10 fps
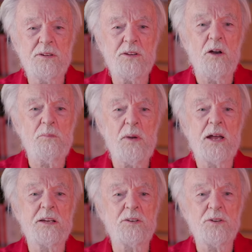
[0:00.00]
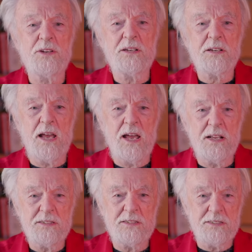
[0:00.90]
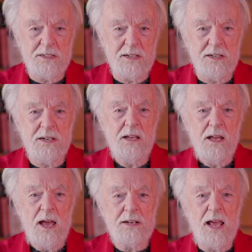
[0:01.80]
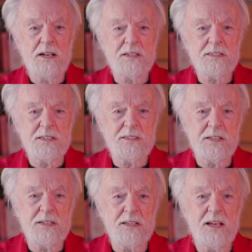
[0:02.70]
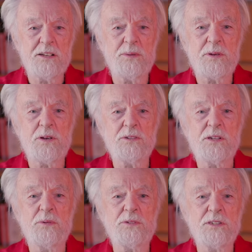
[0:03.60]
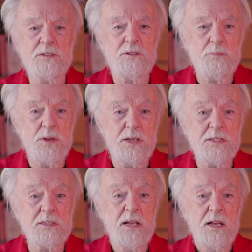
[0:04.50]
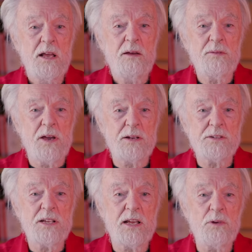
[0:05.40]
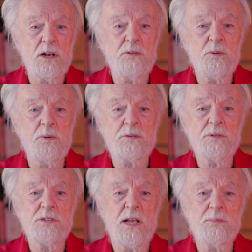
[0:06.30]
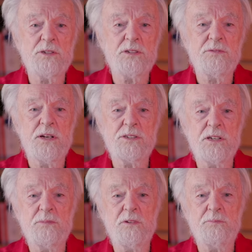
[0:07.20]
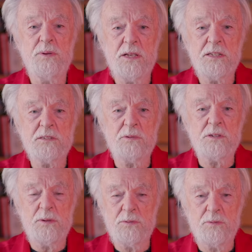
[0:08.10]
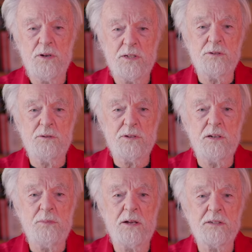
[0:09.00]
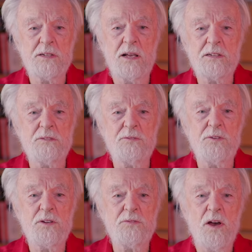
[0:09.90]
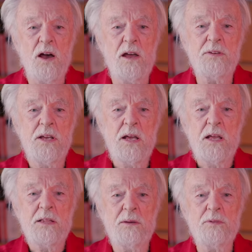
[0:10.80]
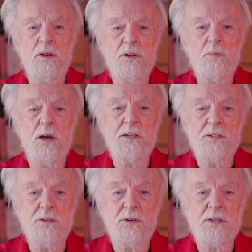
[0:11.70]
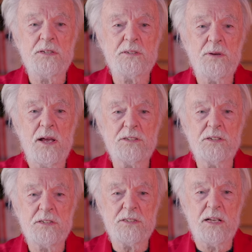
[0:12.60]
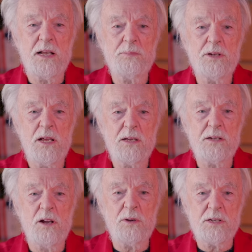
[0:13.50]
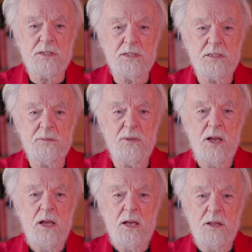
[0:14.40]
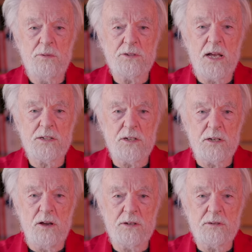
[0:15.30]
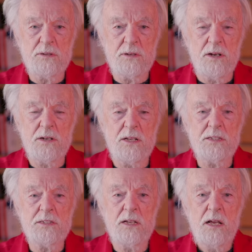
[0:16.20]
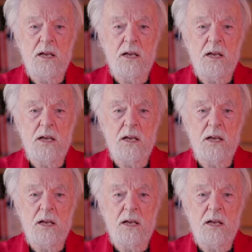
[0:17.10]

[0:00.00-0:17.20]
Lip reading: going back and looking at Keynes' analysis in the economic consequences of the peace were kind of saying, well, if we want to establish a regime of peace, which people were talking about in 1945, then the only way to do it is to actually set up an economic system that was actually going to at least